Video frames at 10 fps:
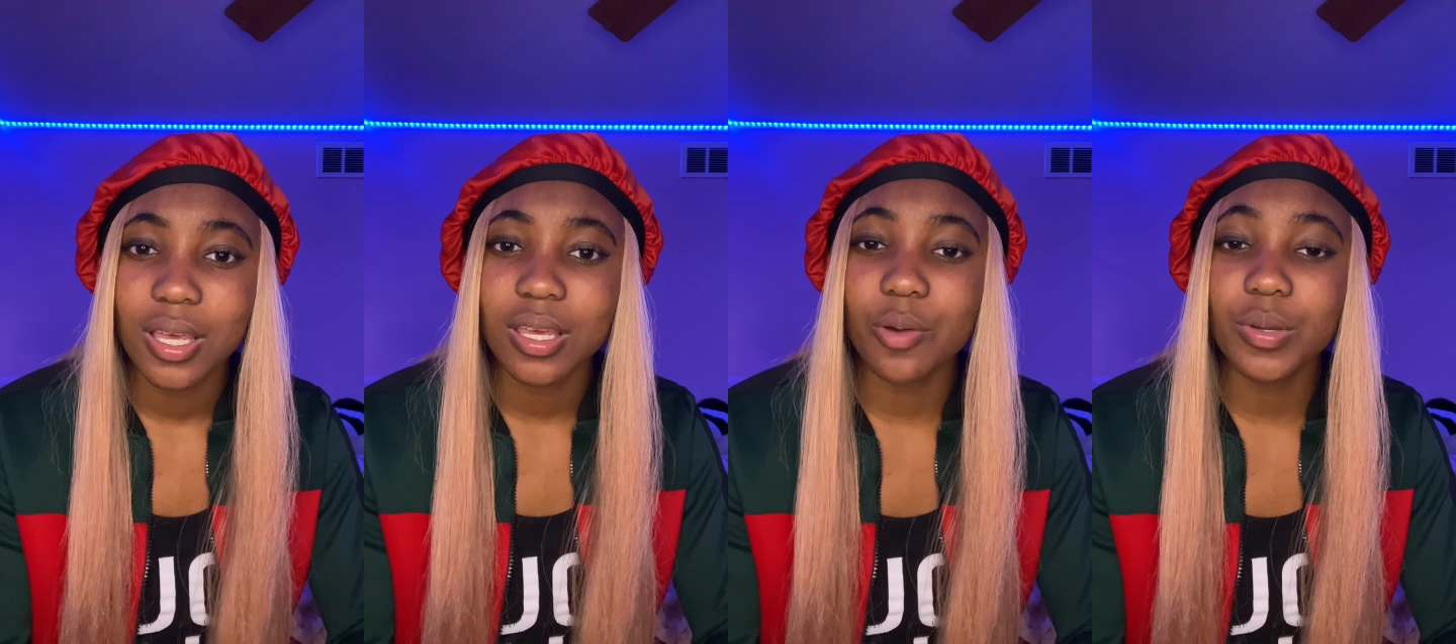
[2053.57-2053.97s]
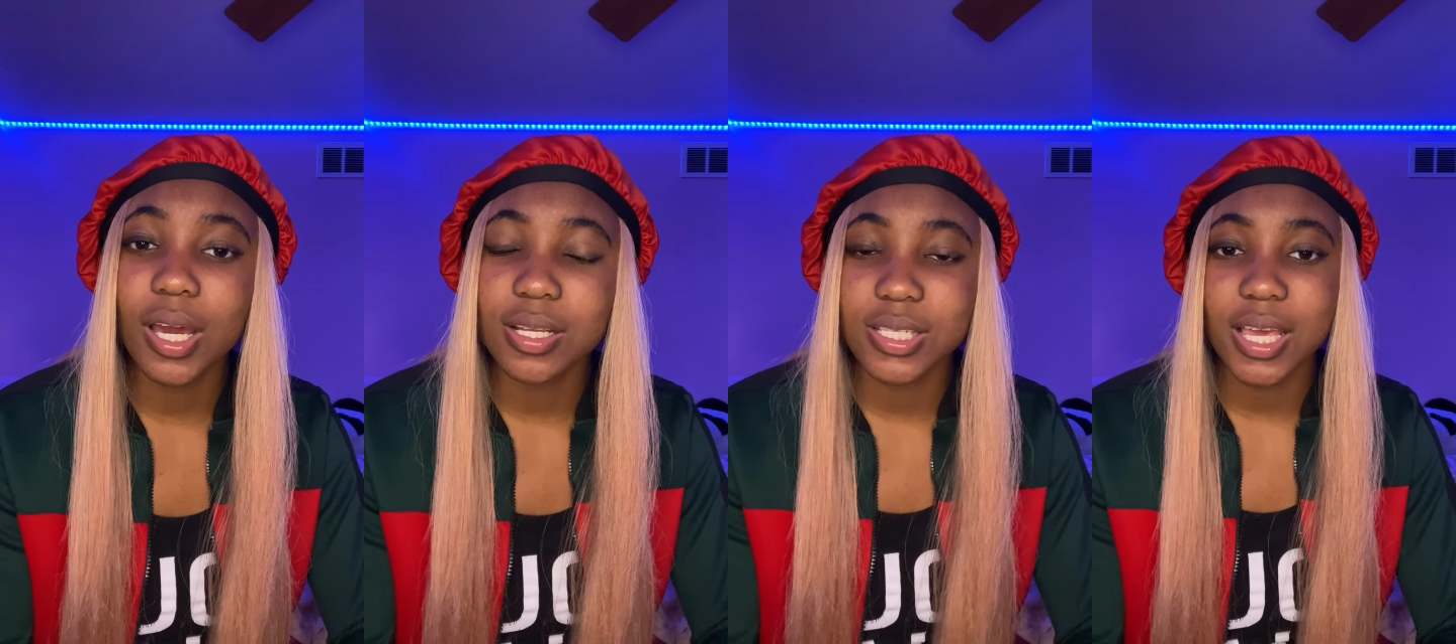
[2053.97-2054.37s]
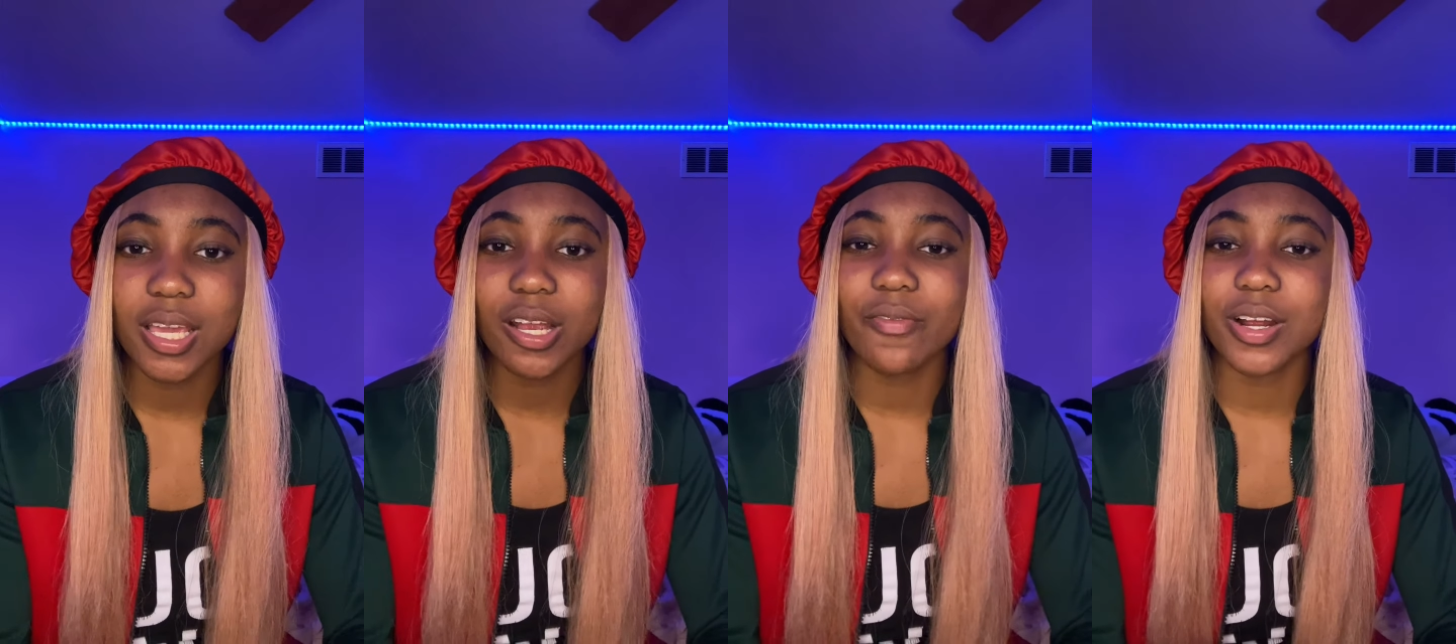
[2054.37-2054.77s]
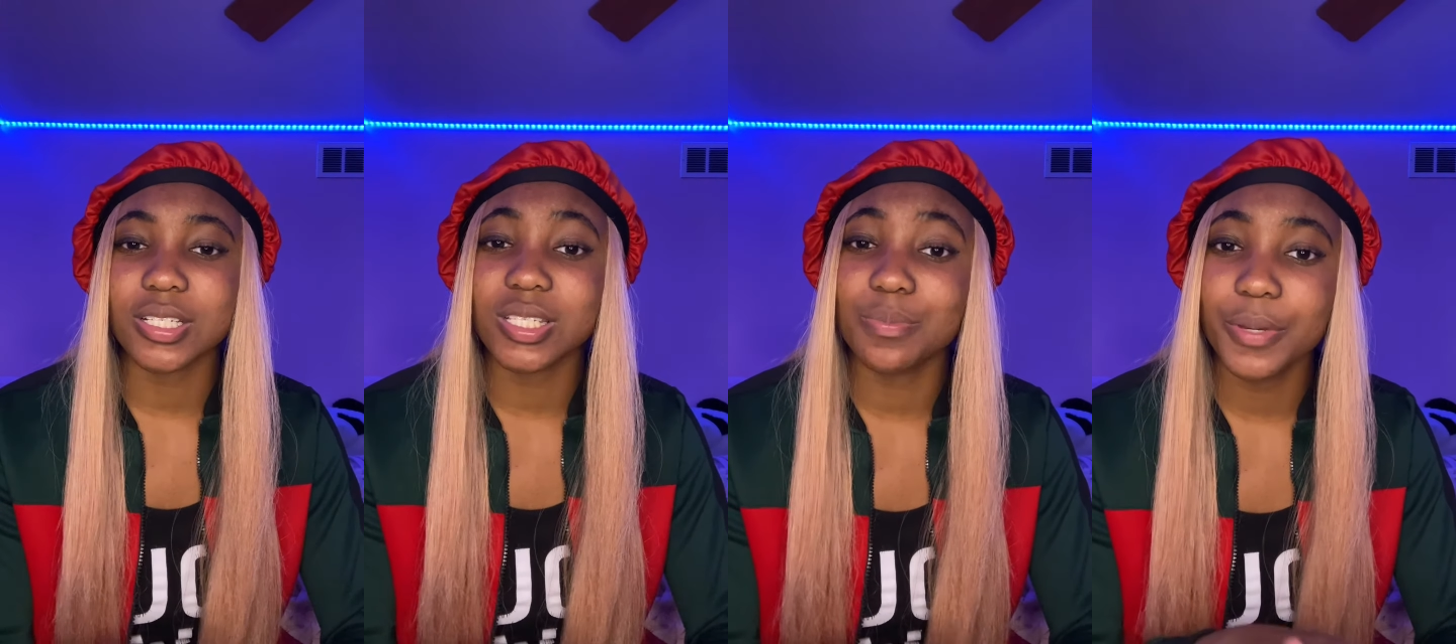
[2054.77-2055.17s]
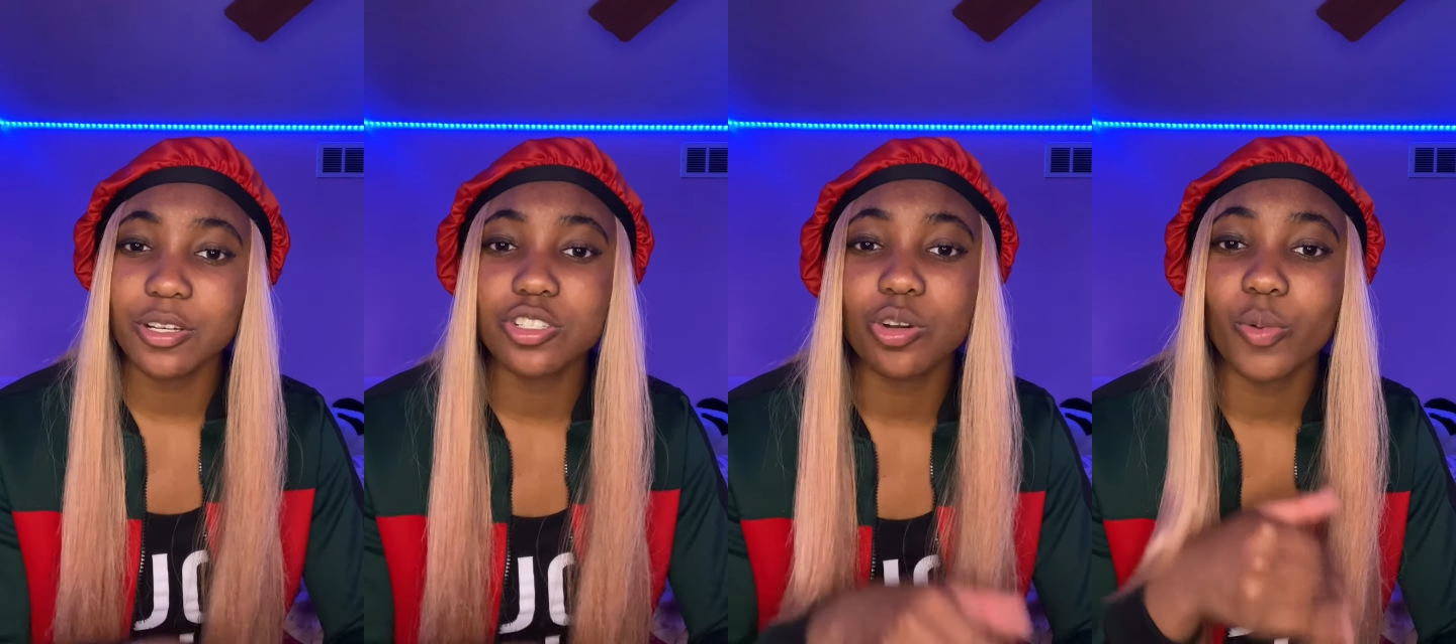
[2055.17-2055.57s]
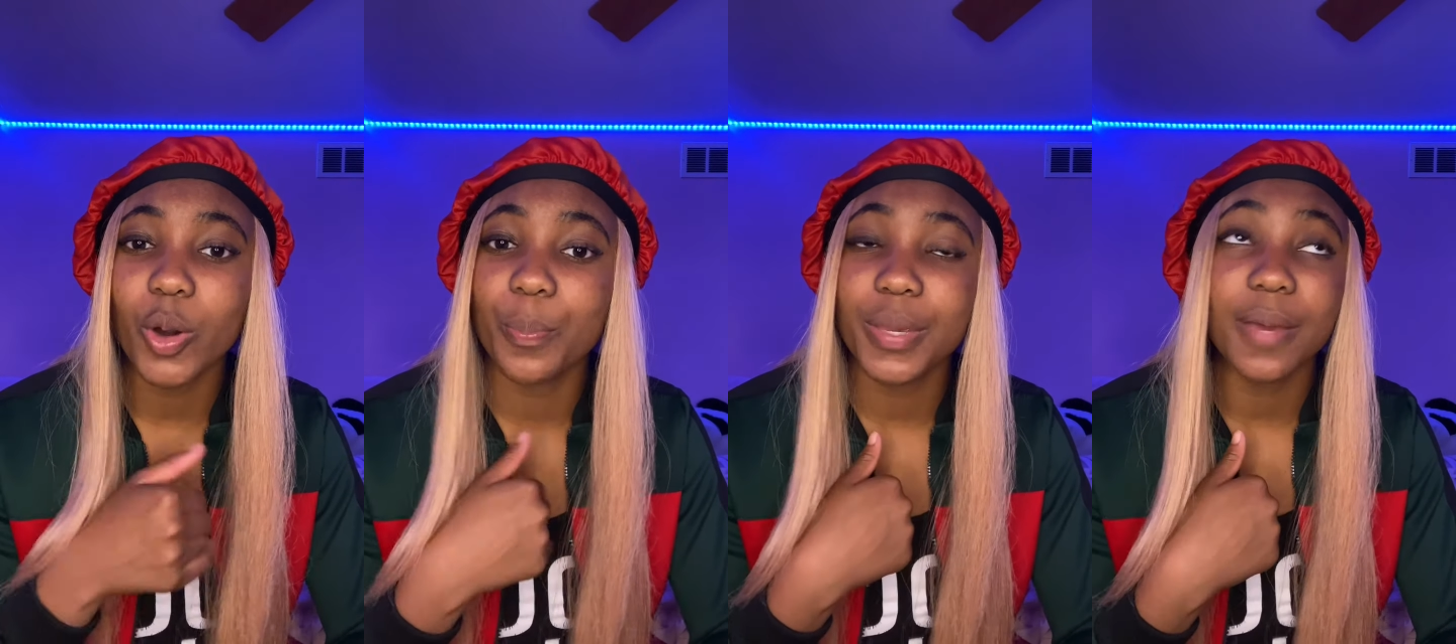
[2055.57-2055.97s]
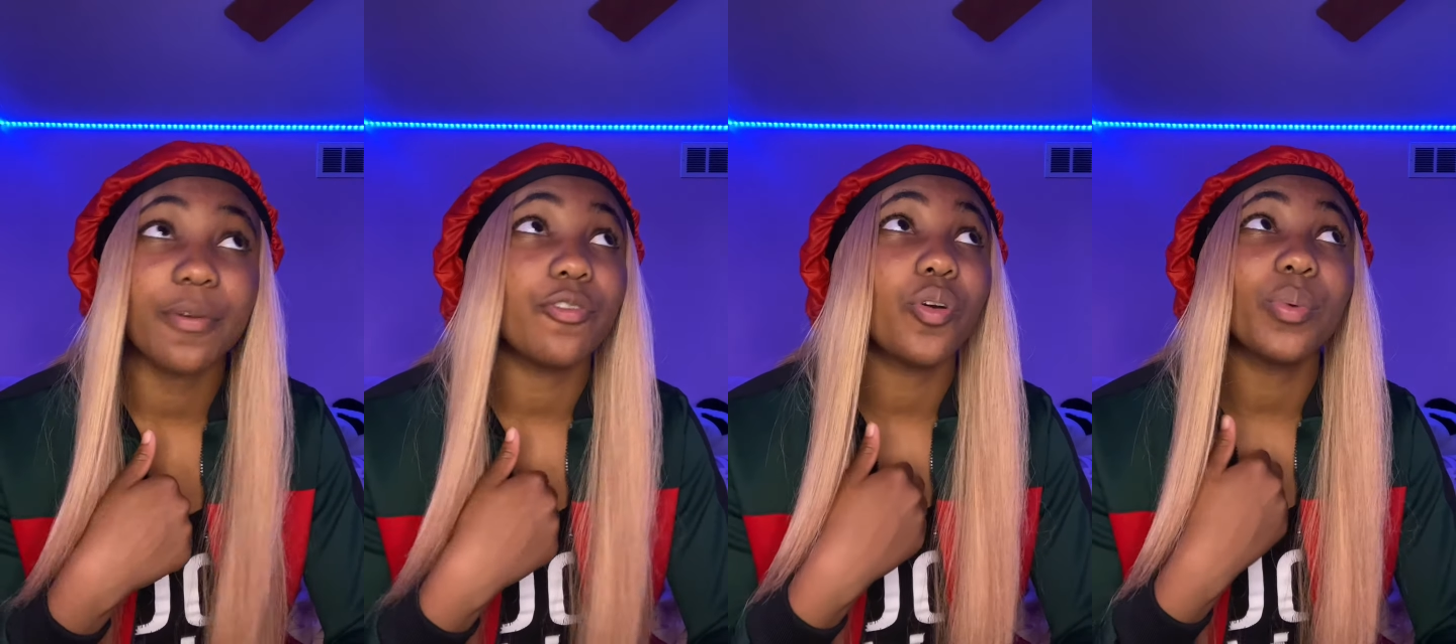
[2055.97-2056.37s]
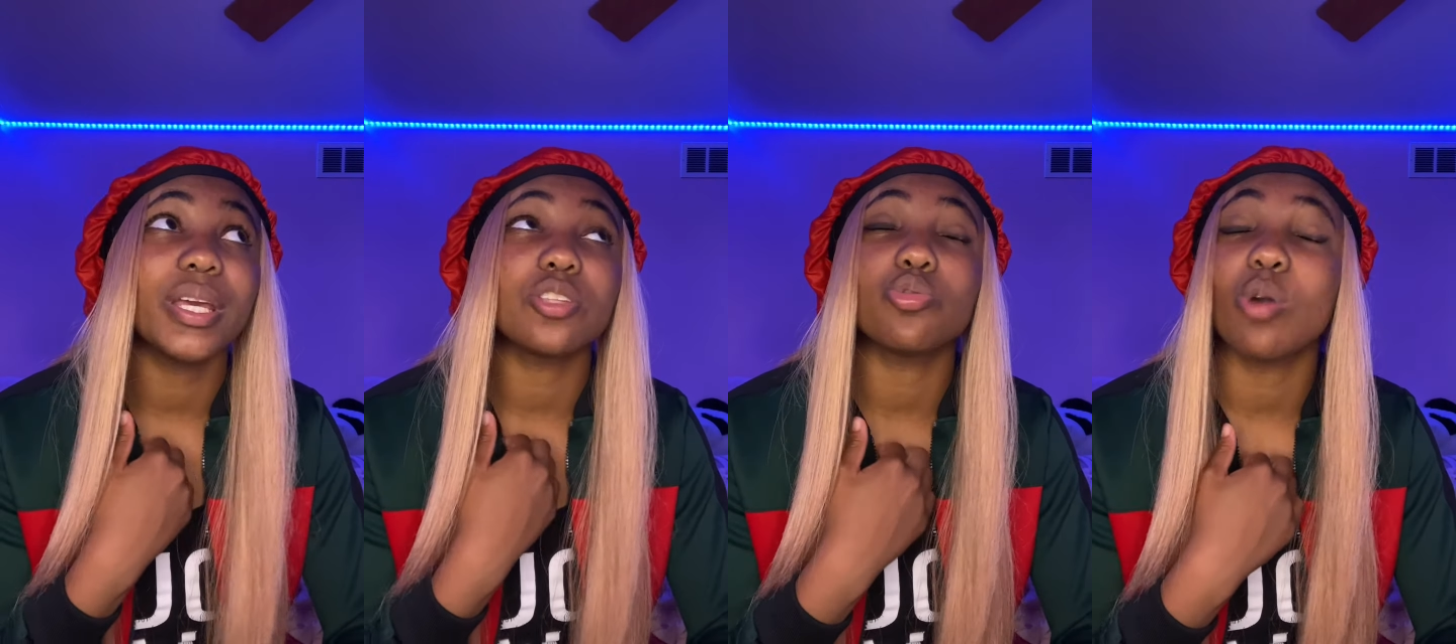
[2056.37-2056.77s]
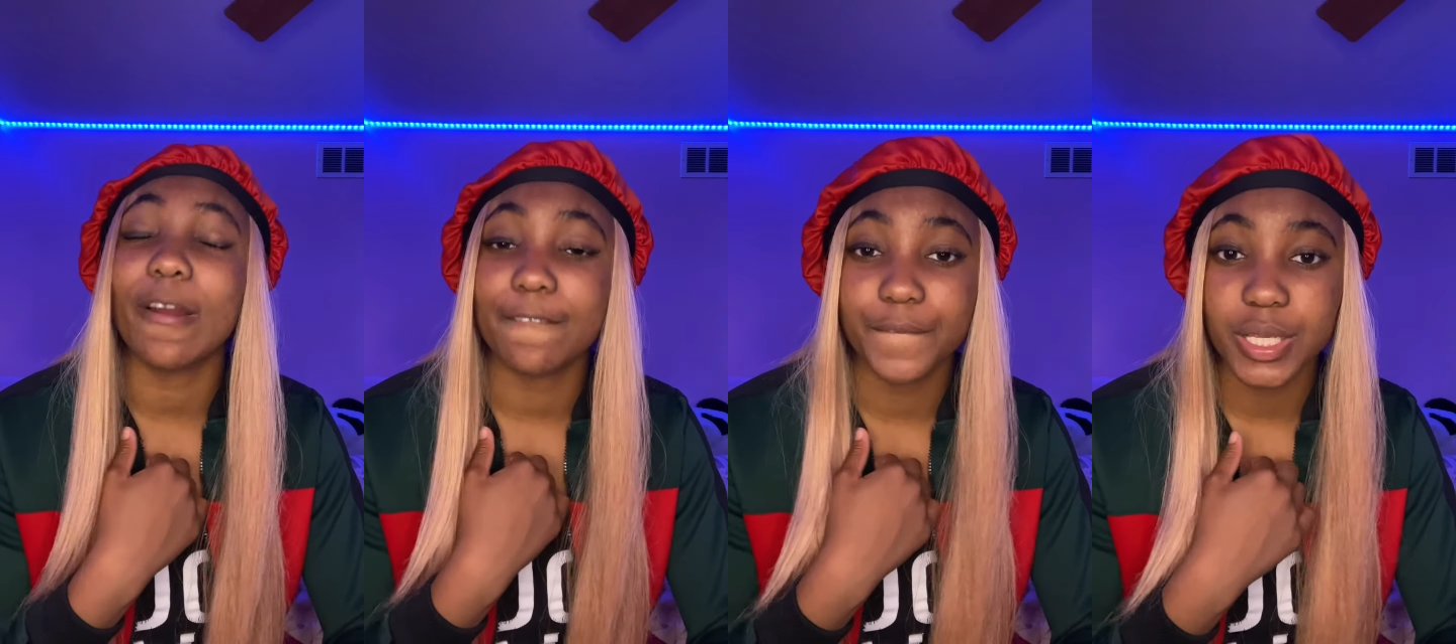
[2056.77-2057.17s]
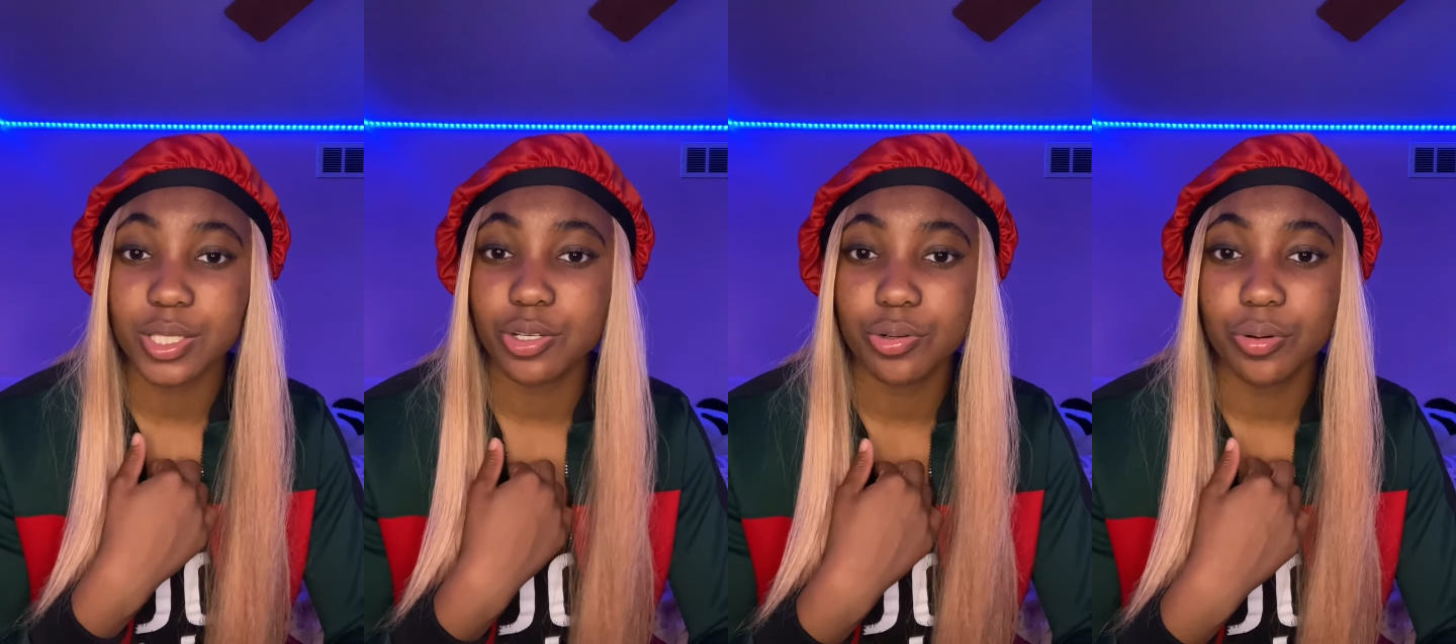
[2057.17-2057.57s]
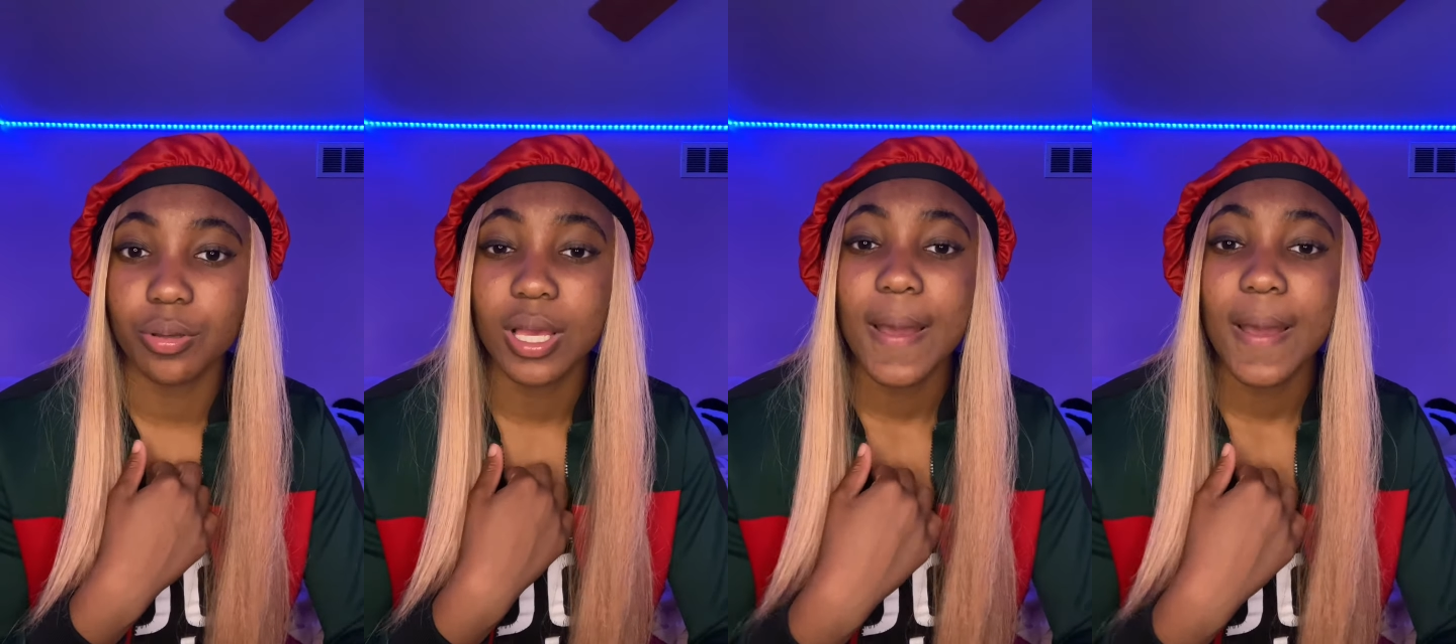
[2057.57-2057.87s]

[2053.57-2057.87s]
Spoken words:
And we gotta take care of our spiritual well-being before we get to our physical.